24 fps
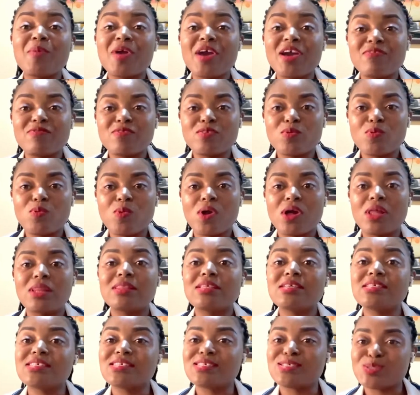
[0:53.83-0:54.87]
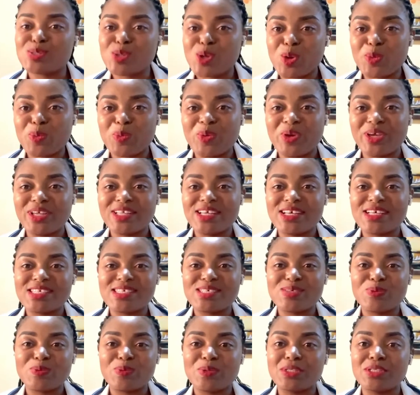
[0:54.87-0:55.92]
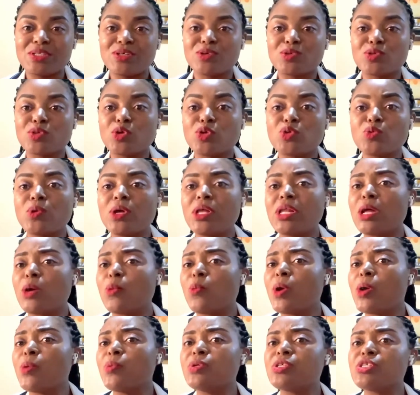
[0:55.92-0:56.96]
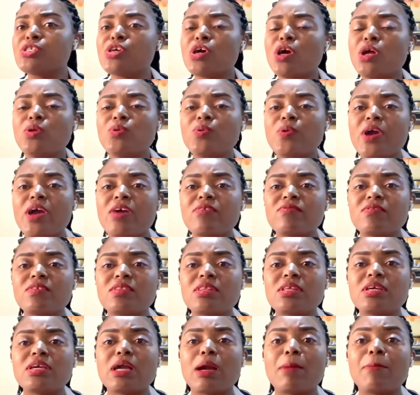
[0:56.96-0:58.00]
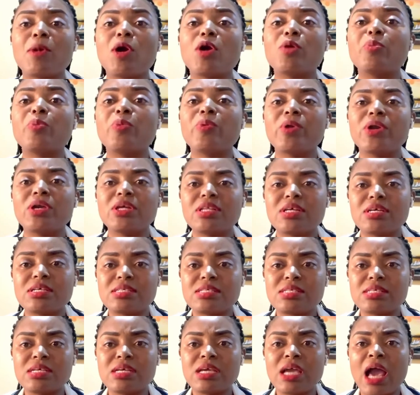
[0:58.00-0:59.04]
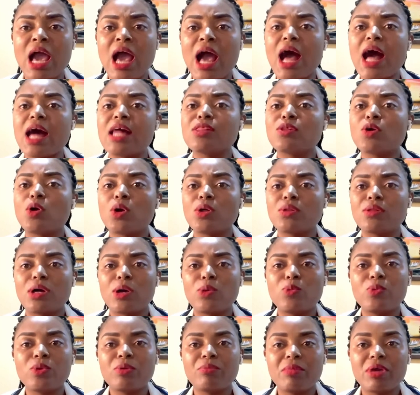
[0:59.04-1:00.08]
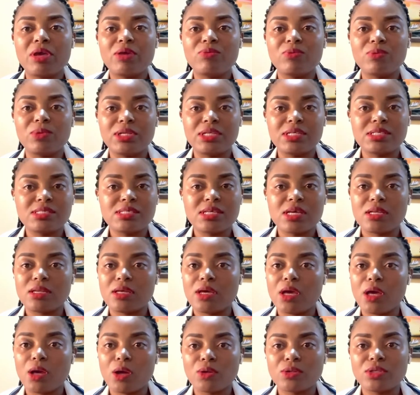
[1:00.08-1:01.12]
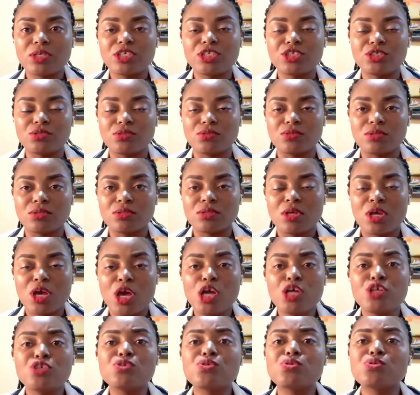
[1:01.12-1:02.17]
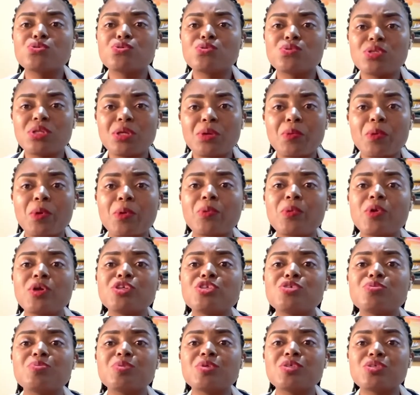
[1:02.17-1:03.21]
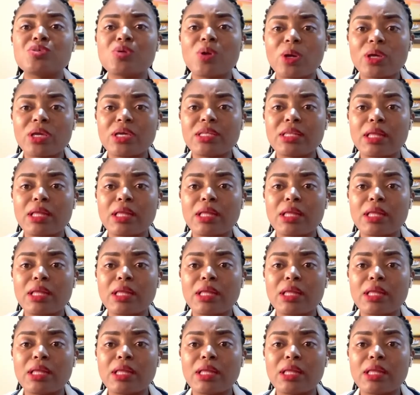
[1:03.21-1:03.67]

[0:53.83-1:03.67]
everyone, this is Talk Pregnancy with Dr. Nuela, where we tell you everything about pregnancy and other women related health issues. So today we're going to be talking